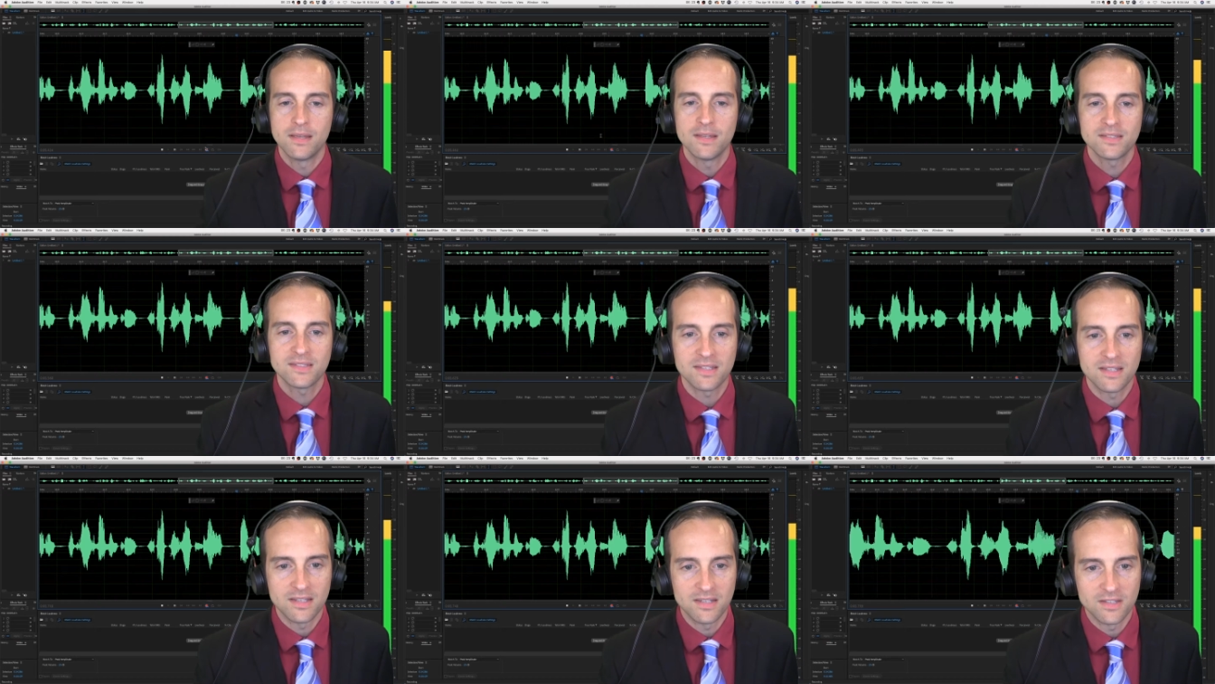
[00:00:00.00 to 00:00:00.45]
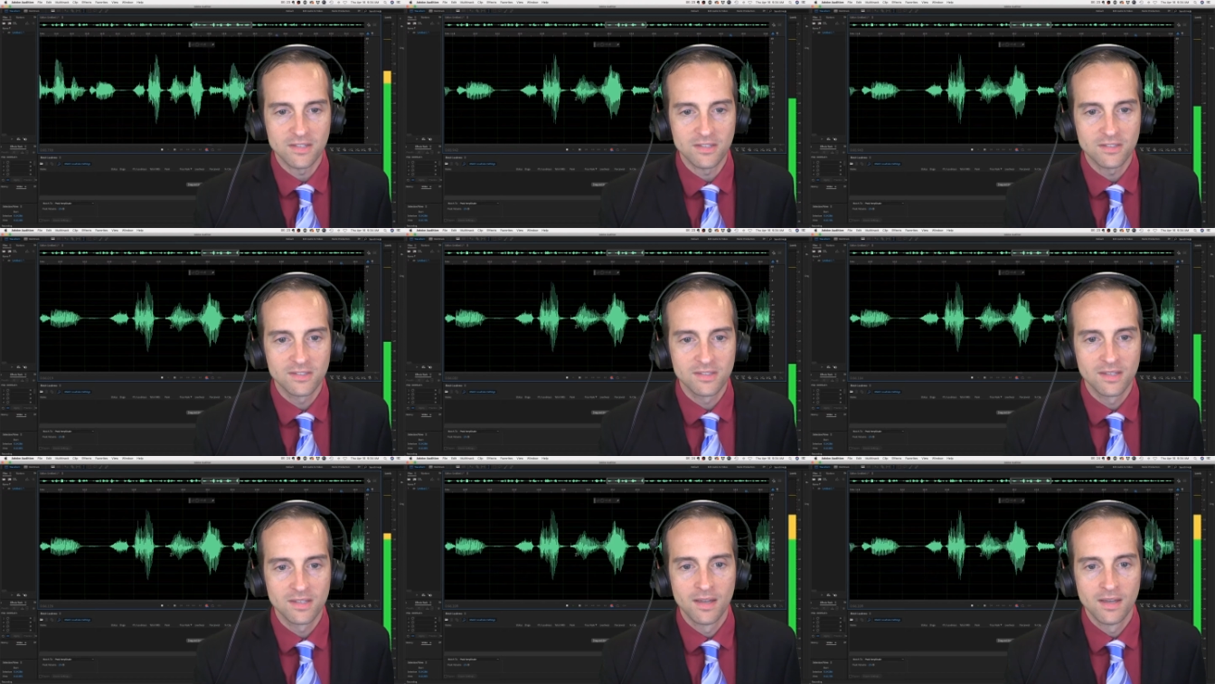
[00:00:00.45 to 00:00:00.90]
this is,
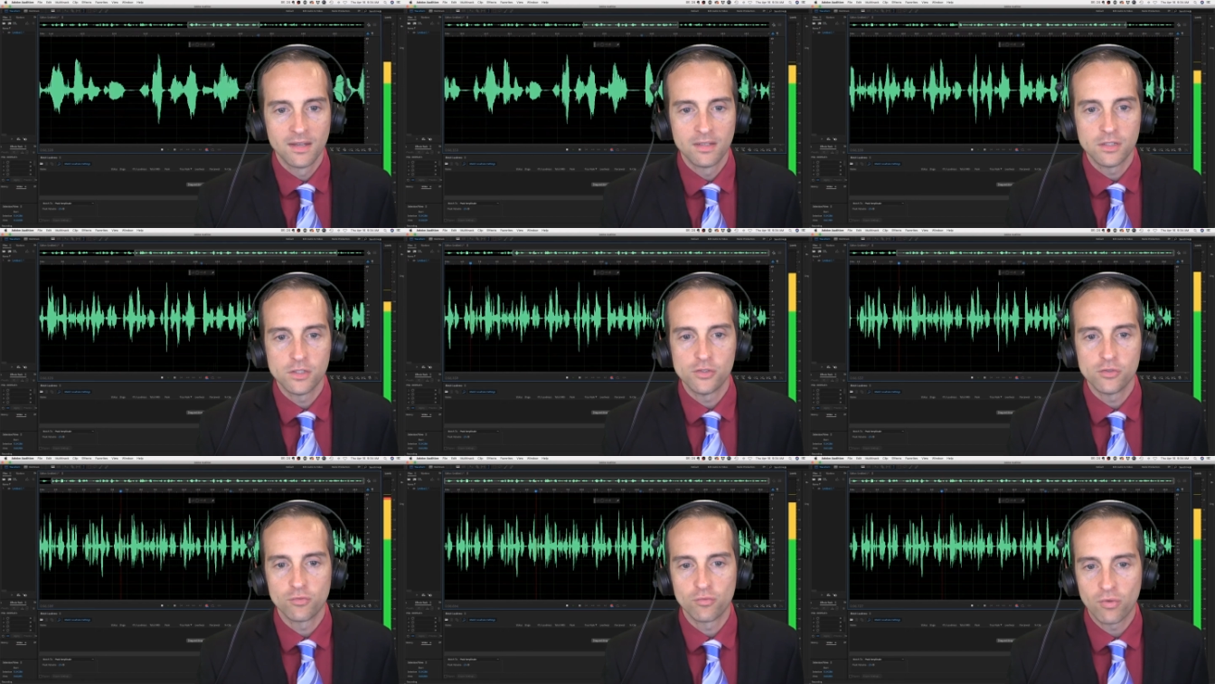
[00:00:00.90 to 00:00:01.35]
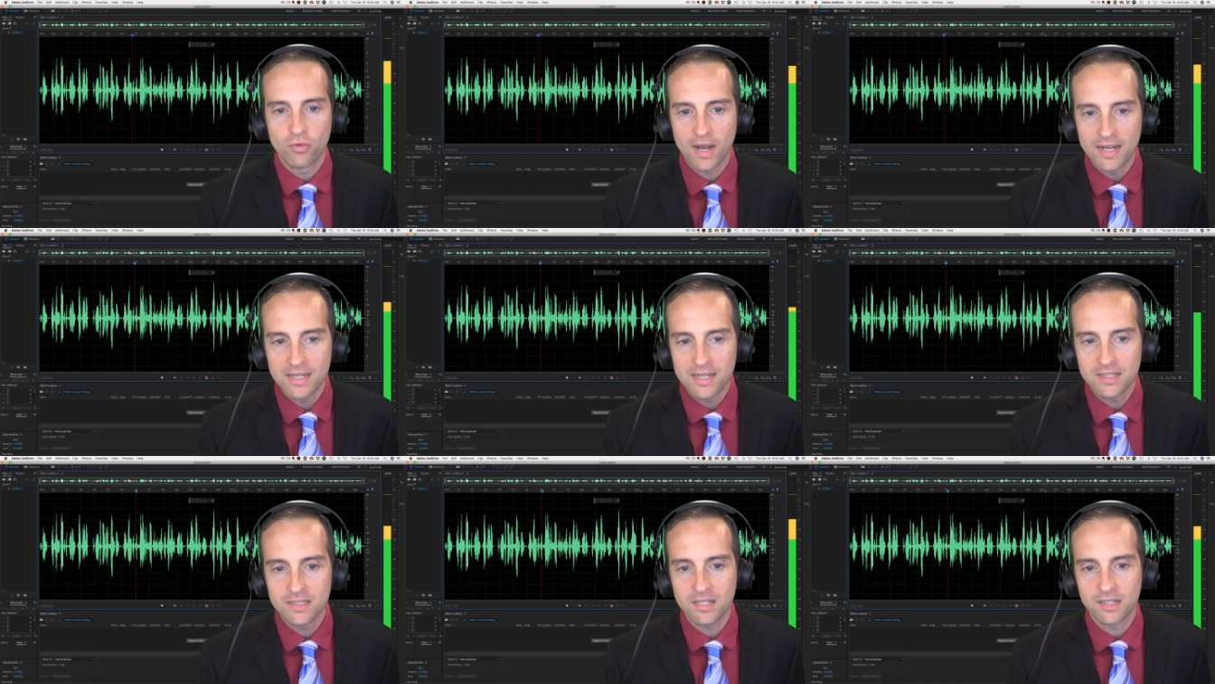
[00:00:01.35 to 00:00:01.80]
is, you're ready, you're
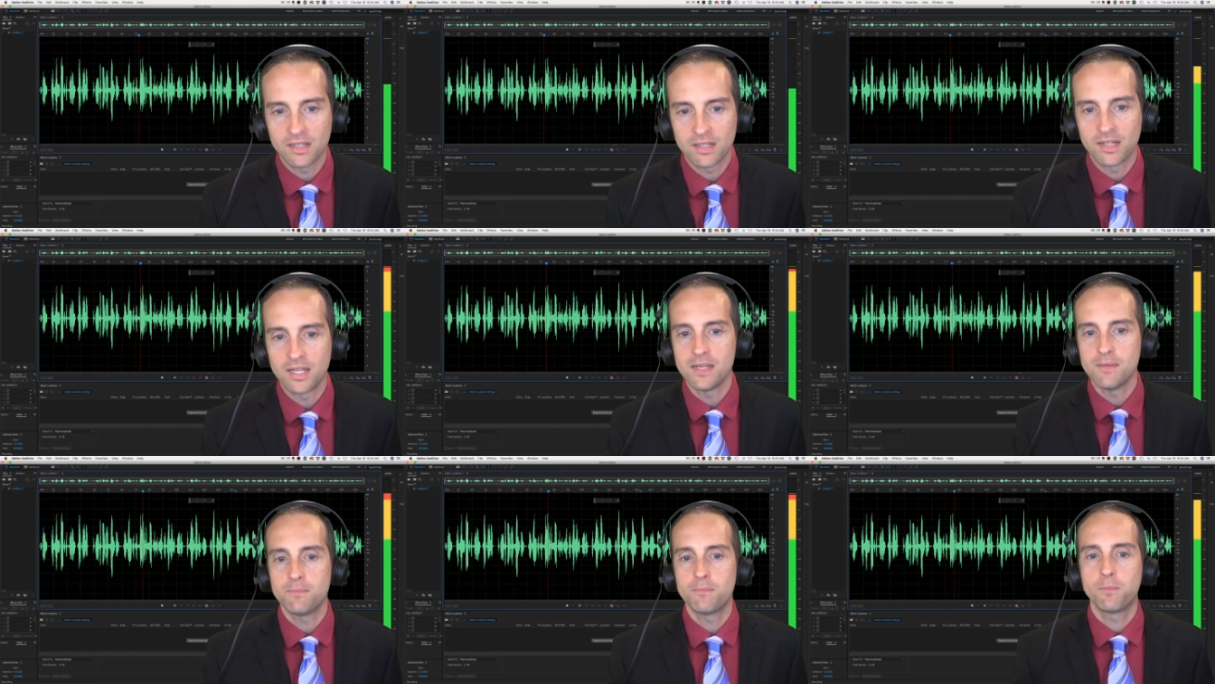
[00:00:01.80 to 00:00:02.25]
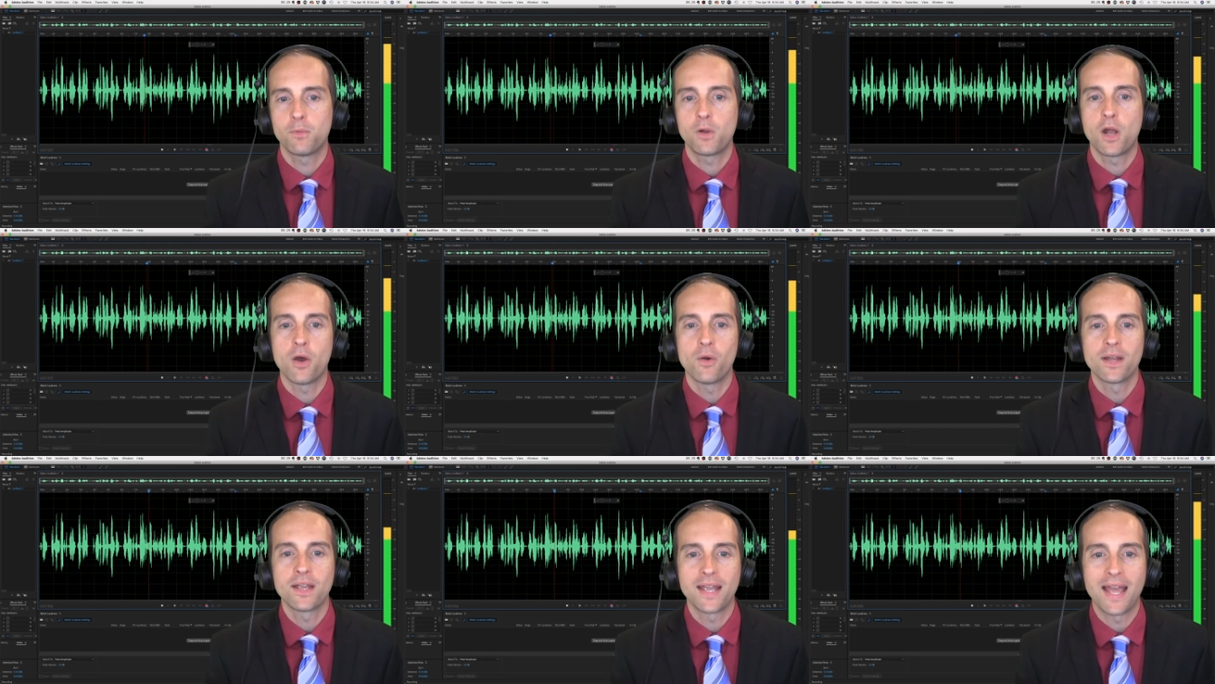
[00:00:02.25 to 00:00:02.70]
ready to, keep, to keep going,
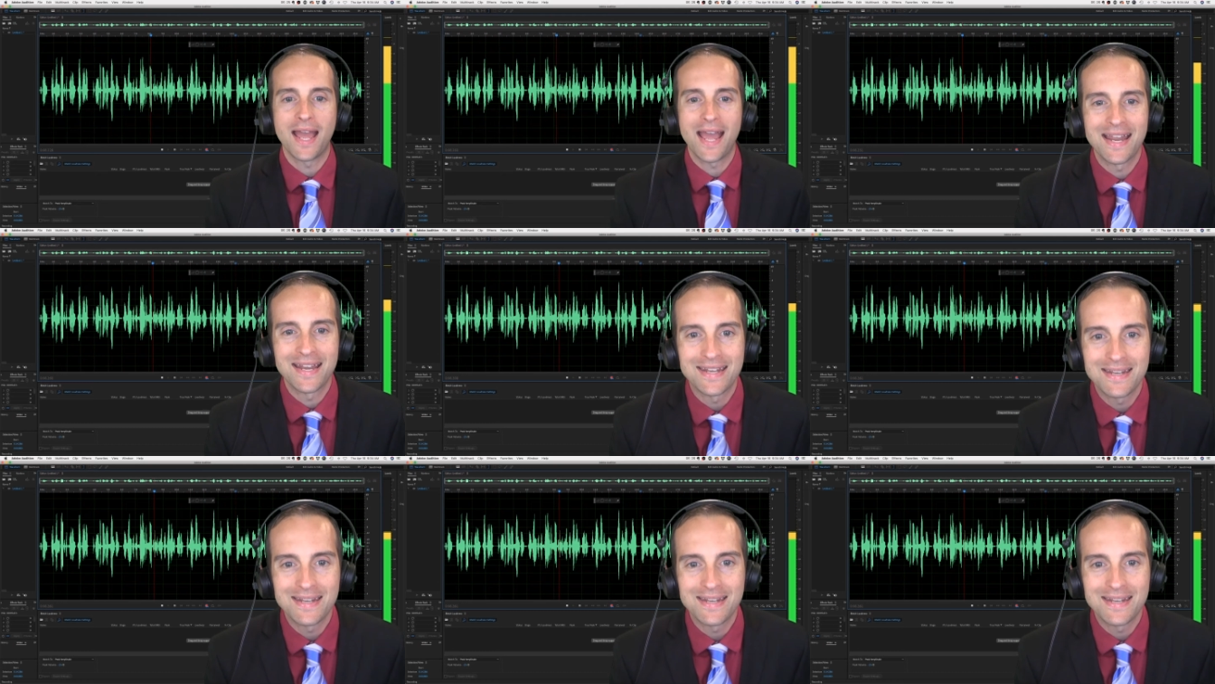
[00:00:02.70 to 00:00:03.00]
going and make,